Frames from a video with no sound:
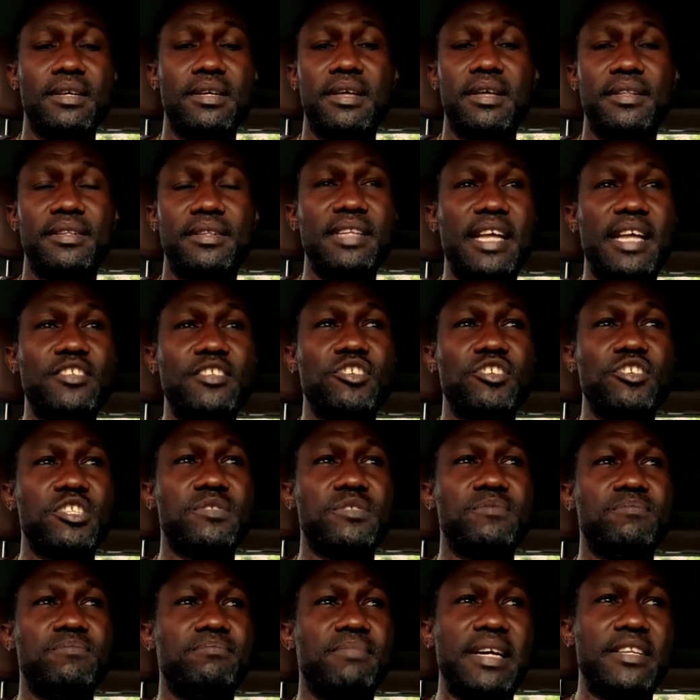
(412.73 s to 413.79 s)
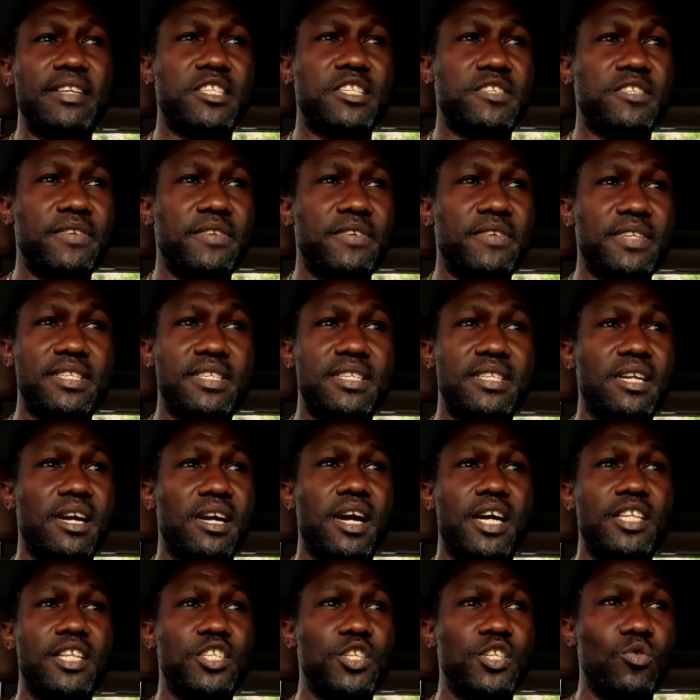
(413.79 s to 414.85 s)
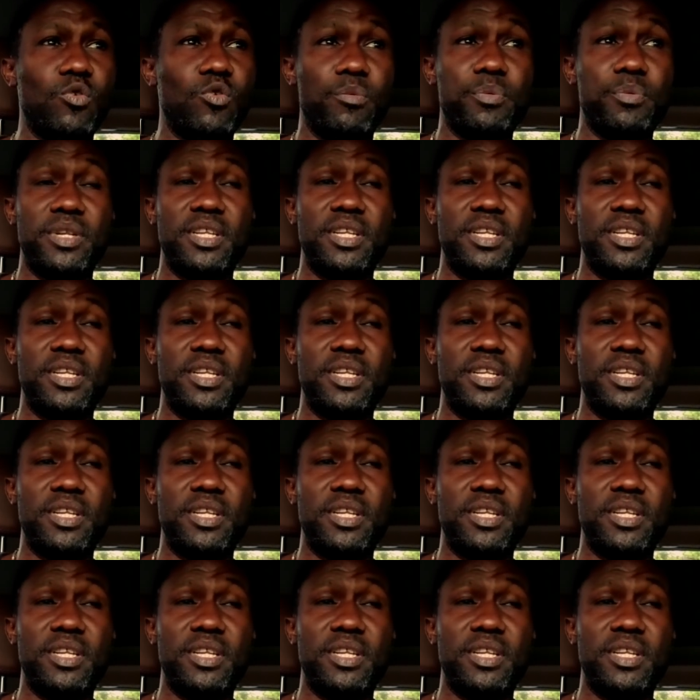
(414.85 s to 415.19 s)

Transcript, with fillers: not just match fixing or anti-doping.